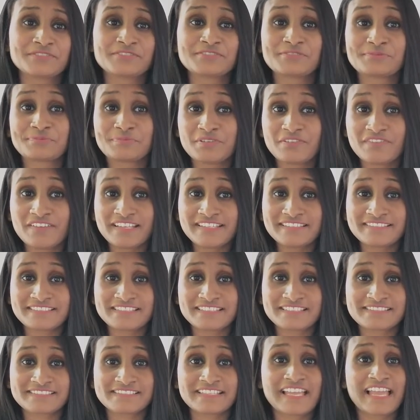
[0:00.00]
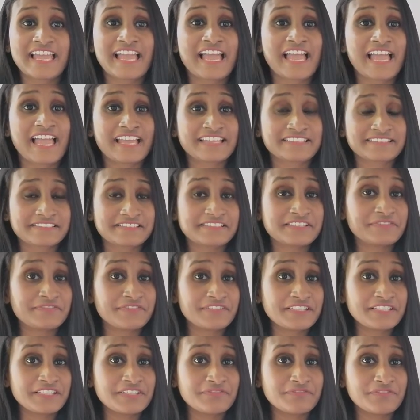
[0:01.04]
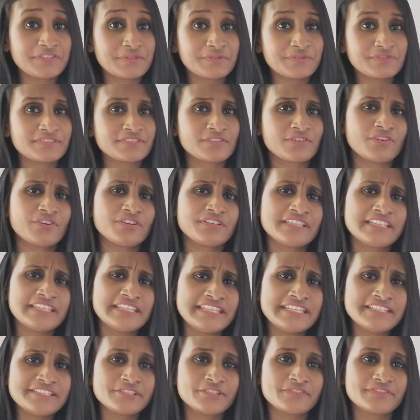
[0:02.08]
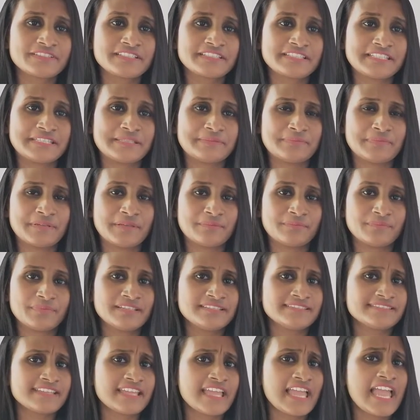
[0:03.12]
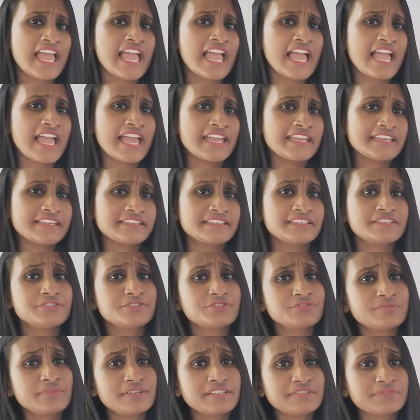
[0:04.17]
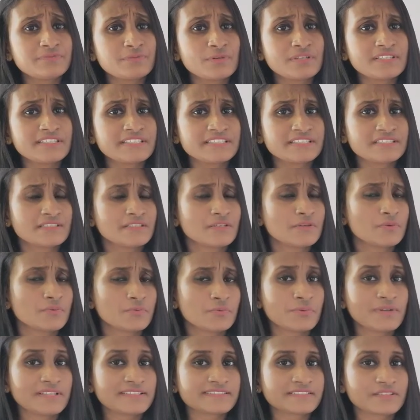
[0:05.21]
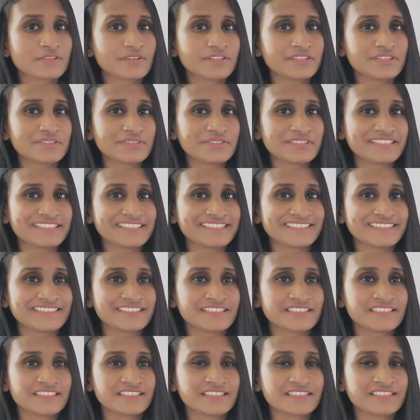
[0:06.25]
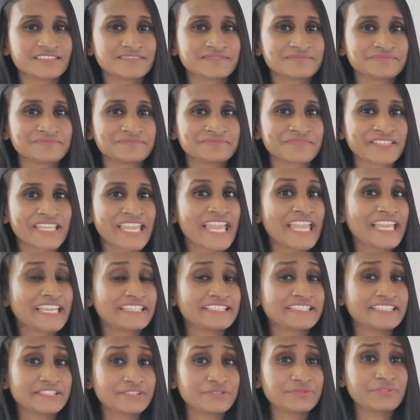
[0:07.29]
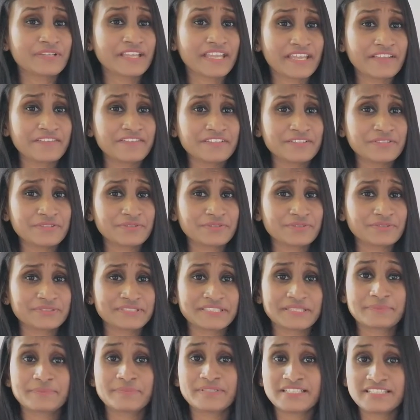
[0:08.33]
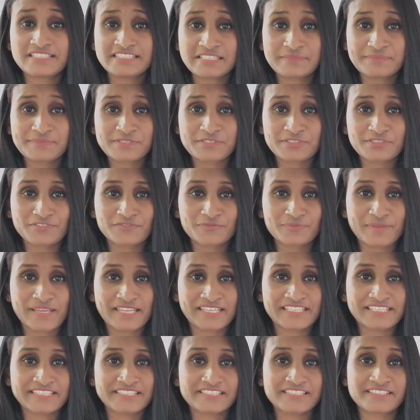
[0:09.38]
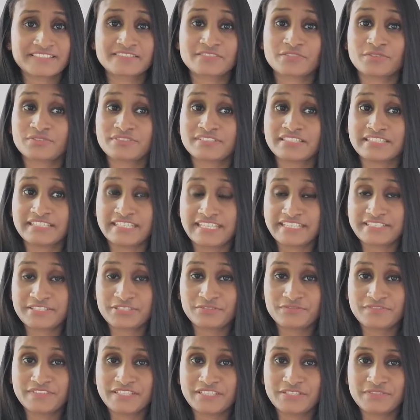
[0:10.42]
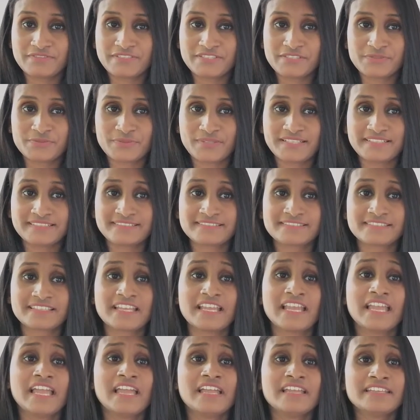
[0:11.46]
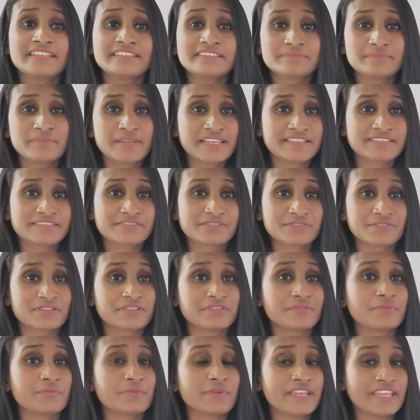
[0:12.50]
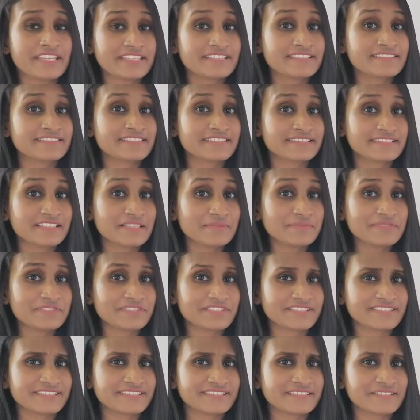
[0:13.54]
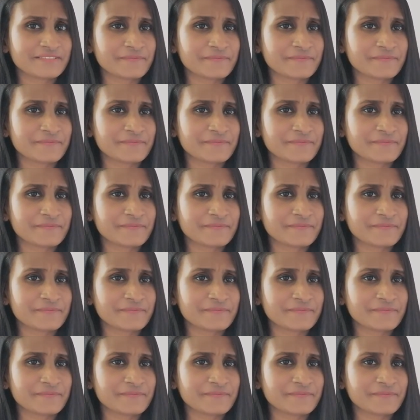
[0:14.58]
your supervisor has different views on each of the team members and you might wonder what's going on. Did you ever know the perception of managers on the nature of individuals is based on various assumptions?